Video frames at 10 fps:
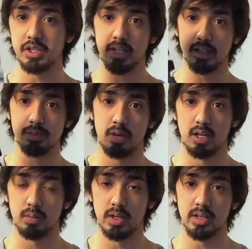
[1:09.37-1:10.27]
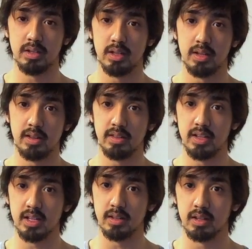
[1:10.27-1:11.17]
You get the smaller one and then
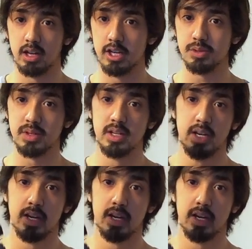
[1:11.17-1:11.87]
the large one.